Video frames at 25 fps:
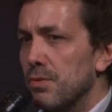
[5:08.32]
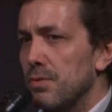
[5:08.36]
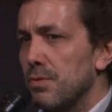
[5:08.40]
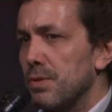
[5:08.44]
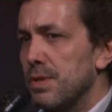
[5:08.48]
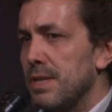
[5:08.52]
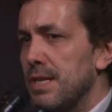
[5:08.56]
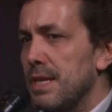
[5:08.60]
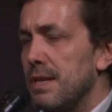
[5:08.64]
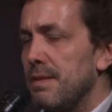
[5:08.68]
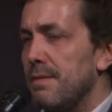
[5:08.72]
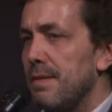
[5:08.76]

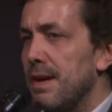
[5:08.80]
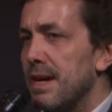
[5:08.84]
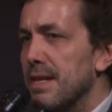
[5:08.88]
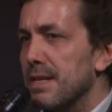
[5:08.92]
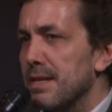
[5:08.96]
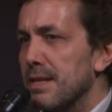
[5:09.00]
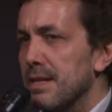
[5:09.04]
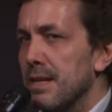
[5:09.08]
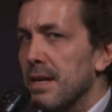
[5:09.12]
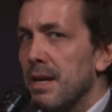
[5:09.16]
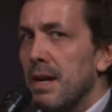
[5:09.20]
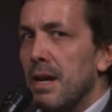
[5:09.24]
see
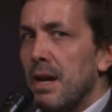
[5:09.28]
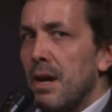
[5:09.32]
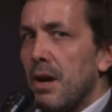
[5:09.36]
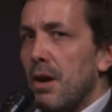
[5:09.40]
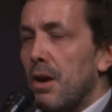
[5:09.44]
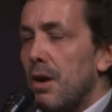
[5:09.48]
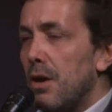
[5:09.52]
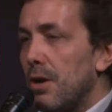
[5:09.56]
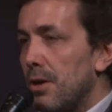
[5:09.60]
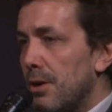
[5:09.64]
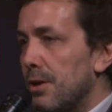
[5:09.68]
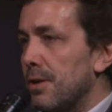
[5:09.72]
that
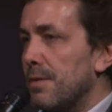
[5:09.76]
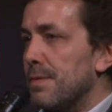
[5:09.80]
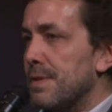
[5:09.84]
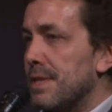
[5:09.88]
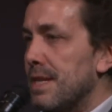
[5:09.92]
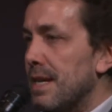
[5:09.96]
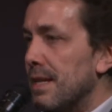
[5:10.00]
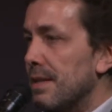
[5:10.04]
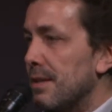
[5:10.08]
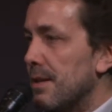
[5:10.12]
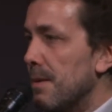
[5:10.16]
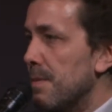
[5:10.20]
a lot of
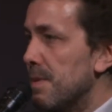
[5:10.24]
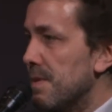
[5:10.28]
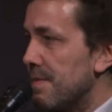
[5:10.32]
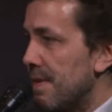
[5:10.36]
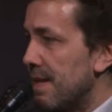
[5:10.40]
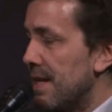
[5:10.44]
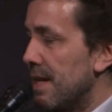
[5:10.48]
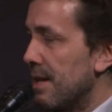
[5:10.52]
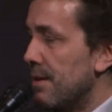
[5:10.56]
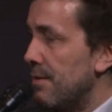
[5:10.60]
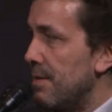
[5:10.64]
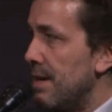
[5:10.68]
startups
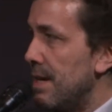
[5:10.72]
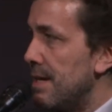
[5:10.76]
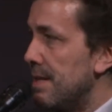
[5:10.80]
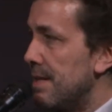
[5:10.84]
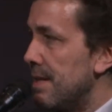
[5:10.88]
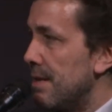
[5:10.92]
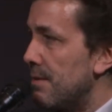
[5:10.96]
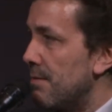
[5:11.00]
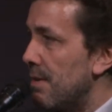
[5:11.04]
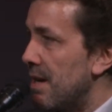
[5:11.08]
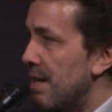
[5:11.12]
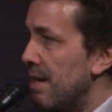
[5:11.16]
that are
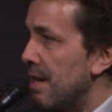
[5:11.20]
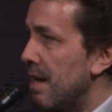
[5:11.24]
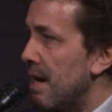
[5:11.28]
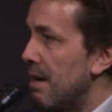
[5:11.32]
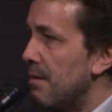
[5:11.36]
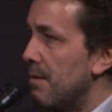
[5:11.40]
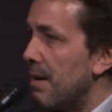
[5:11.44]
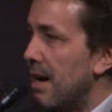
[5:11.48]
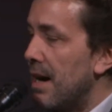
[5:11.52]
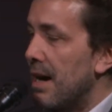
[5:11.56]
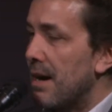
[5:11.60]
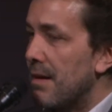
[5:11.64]
created right
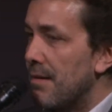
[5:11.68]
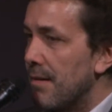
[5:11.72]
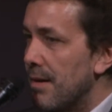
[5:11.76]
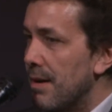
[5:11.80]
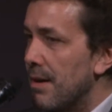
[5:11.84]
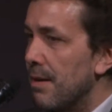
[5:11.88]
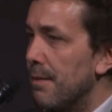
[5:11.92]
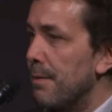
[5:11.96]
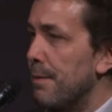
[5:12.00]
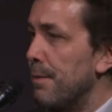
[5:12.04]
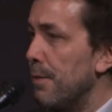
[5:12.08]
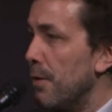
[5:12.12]
now
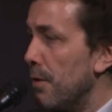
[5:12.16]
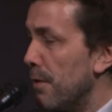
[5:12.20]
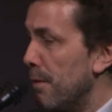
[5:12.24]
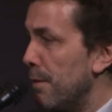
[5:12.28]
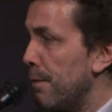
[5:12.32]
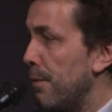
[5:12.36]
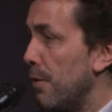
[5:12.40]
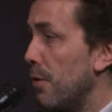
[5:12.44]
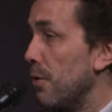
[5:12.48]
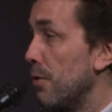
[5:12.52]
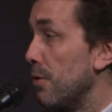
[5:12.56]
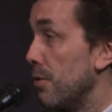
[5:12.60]
are
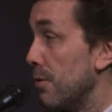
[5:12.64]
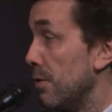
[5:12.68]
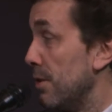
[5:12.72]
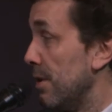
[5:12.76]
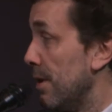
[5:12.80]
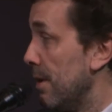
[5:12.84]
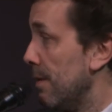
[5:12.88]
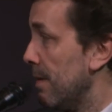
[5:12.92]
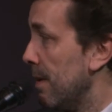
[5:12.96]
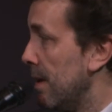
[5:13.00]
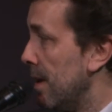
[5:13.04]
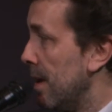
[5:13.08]
for
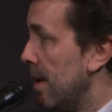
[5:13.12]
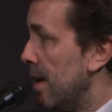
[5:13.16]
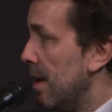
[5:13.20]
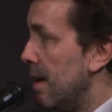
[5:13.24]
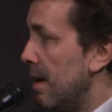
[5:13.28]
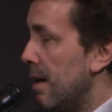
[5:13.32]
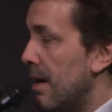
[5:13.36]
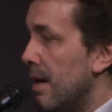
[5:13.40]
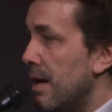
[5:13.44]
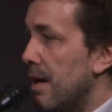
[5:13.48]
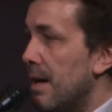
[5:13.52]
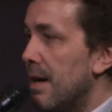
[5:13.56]
good.
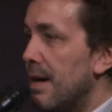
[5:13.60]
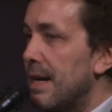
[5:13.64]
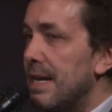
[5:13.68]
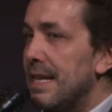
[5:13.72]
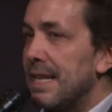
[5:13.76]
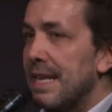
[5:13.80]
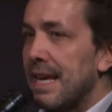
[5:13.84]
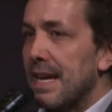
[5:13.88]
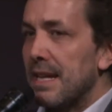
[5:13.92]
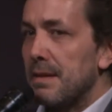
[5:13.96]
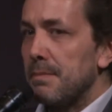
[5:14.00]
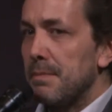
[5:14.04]

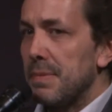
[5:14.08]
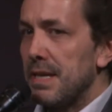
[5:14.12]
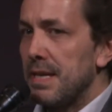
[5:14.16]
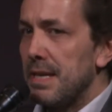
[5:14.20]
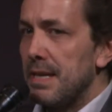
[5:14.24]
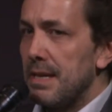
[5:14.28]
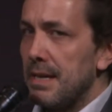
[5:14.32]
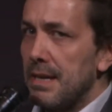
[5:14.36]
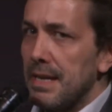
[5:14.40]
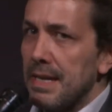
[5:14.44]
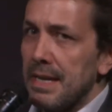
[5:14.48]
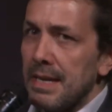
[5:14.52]
It can
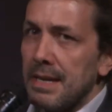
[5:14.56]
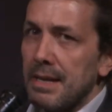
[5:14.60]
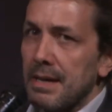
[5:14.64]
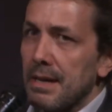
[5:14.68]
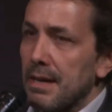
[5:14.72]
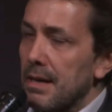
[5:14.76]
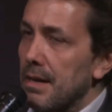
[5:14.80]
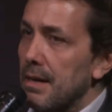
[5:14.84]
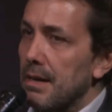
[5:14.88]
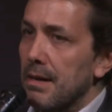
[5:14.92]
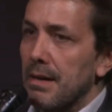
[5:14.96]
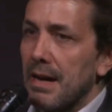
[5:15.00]
be in
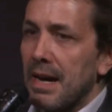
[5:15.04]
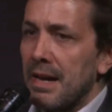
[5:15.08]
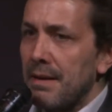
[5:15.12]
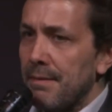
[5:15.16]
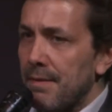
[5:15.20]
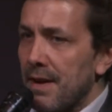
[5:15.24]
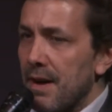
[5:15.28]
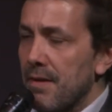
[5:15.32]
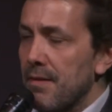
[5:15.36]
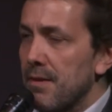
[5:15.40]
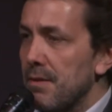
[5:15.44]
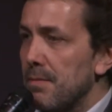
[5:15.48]

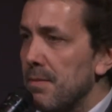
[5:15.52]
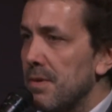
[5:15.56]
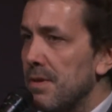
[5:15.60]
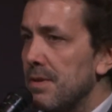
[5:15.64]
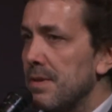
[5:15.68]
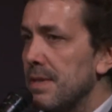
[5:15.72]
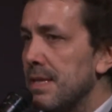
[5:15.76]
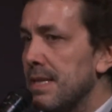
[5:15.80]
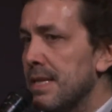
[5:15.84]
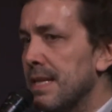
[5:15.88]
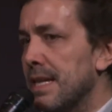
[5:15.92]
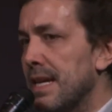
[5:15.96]

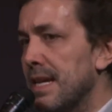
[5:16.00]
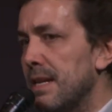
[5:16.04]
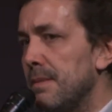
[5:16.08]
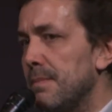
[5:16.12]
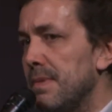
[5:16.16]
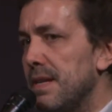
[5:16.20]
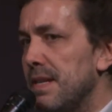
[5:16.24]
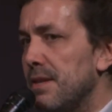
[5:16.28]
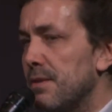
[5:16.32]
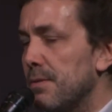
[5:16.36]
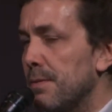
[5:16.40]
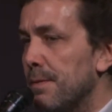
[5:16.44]
environment, it can
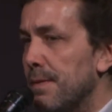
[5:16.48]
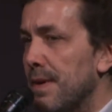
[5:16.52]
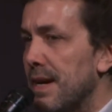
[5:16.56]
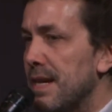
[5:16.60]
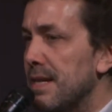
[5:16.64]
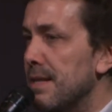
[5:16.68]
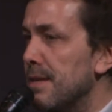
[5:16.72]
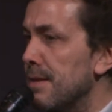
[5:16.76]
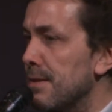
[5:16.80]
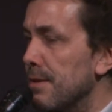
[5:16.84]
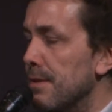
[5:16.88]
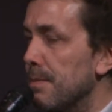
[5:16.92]
be to
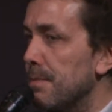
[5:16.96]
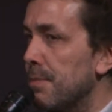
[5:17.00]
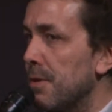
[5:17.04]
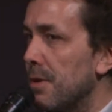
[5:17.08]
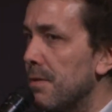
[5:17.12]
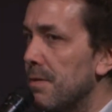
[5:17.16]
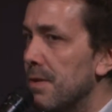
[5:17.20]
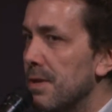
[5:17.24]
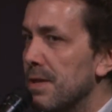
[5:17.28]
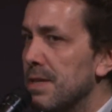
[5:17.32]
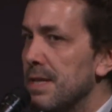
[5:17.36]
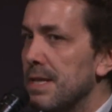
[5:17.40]
fight
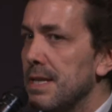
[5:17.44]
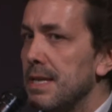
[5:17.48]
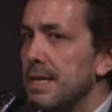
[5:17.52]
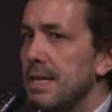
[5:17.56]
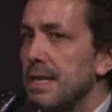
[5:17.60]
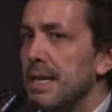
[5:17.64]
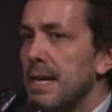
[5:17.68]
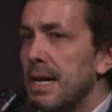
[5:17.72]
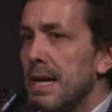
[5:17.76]
poverty.